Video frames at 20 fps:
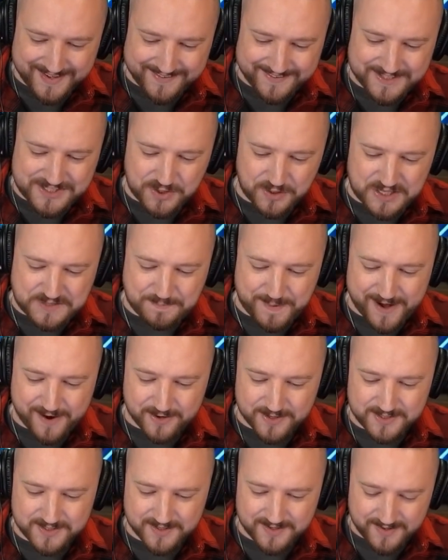Destroy the
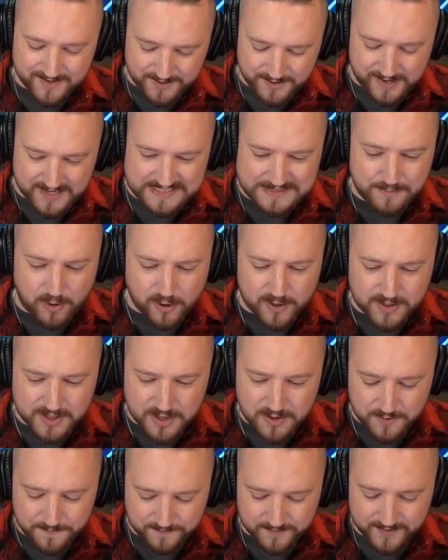spears. You got some more to
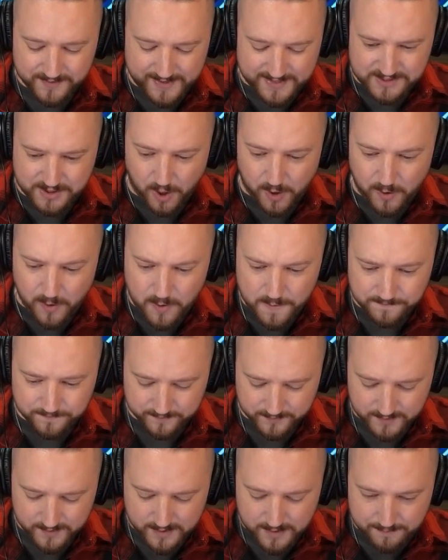do. Let's go.
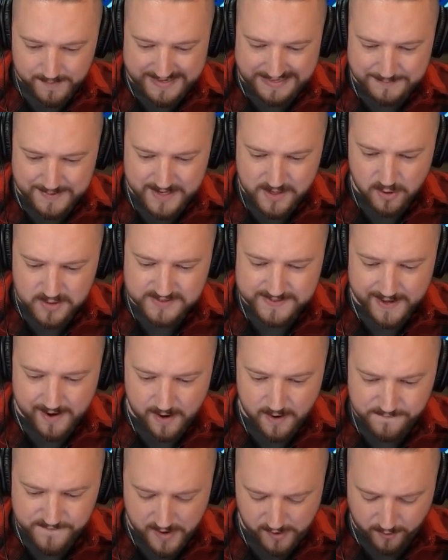Mega Mini goes
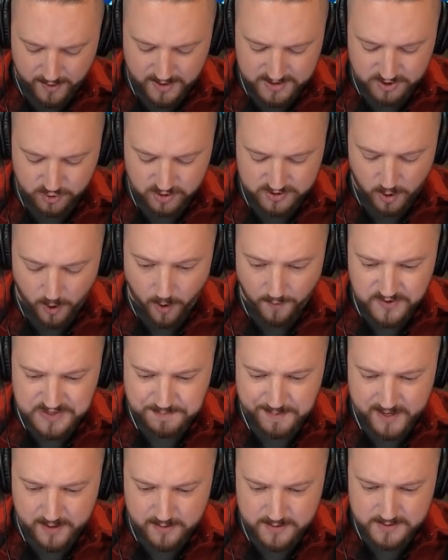down. Valkyrie destroys all the
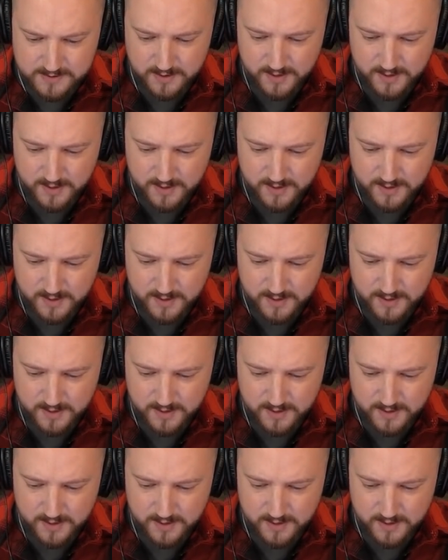spears.